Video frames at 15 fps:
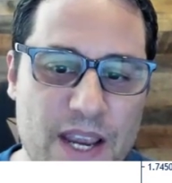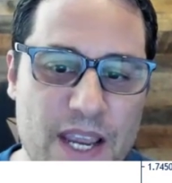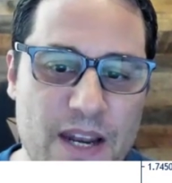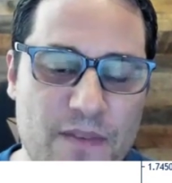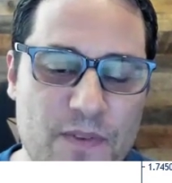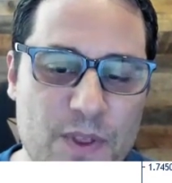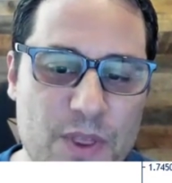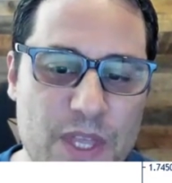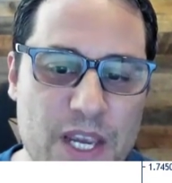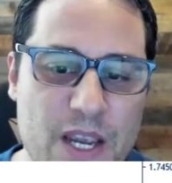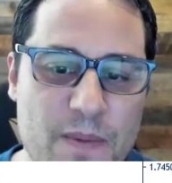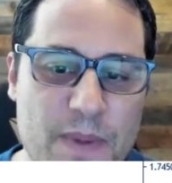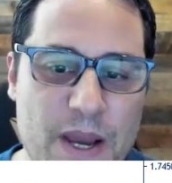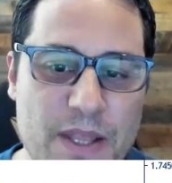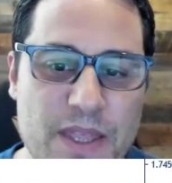And if you think
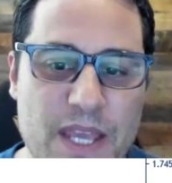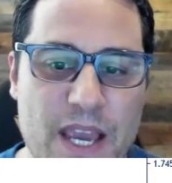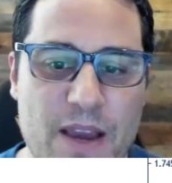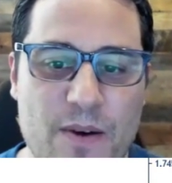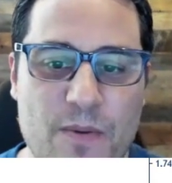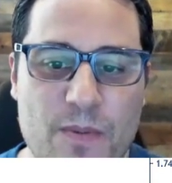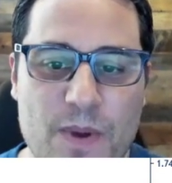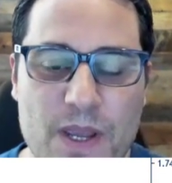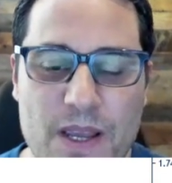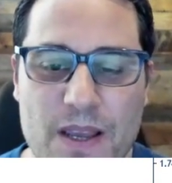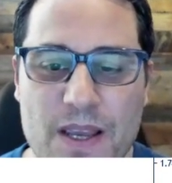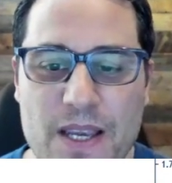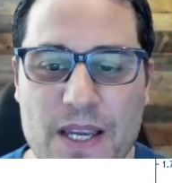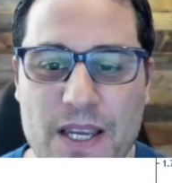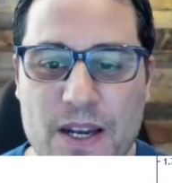about that,
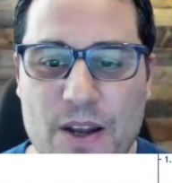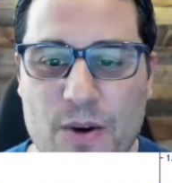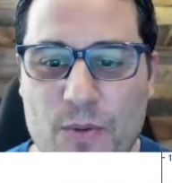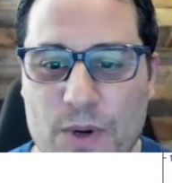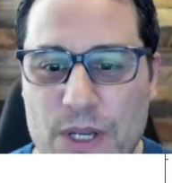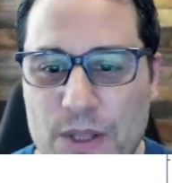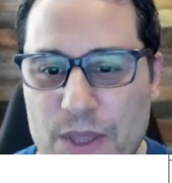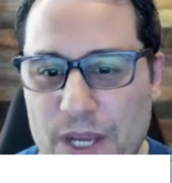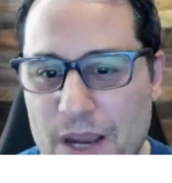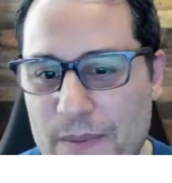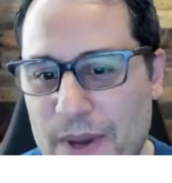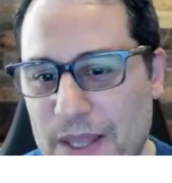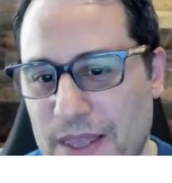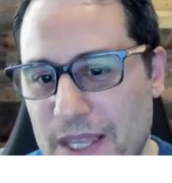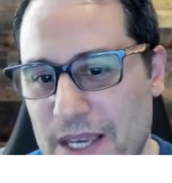when you think
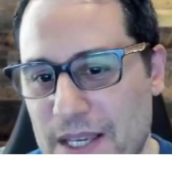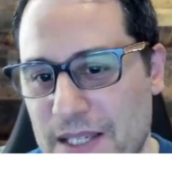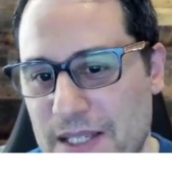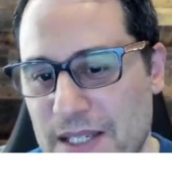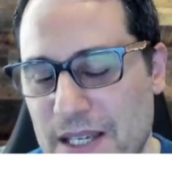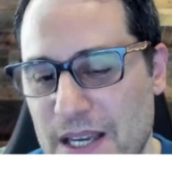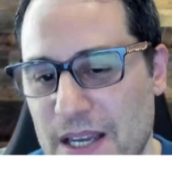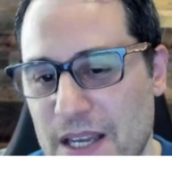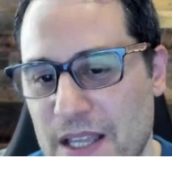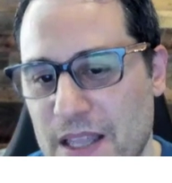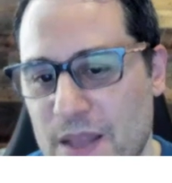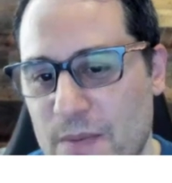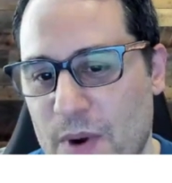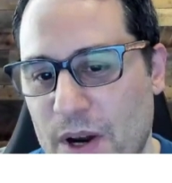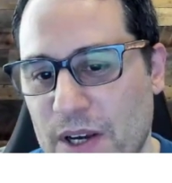about this,
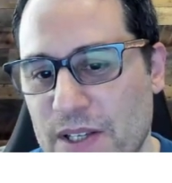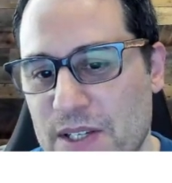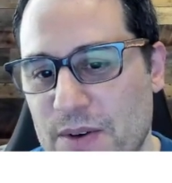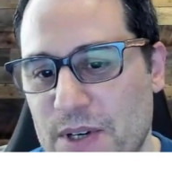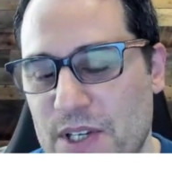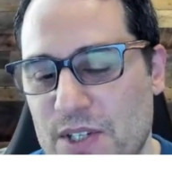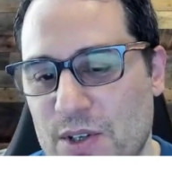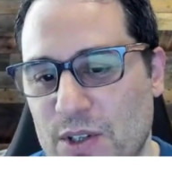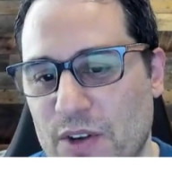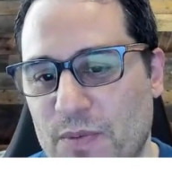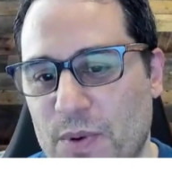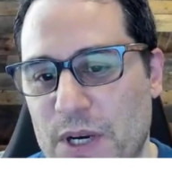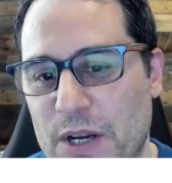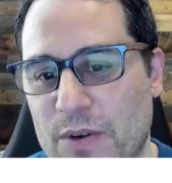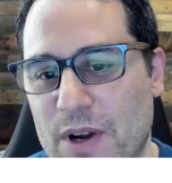the market's already sold off
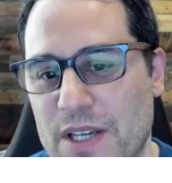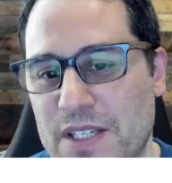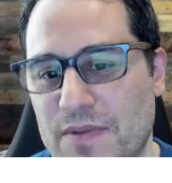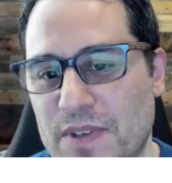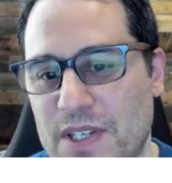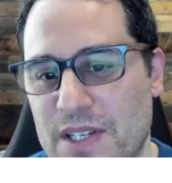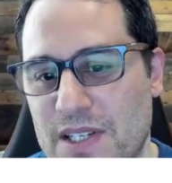pretty aggressively.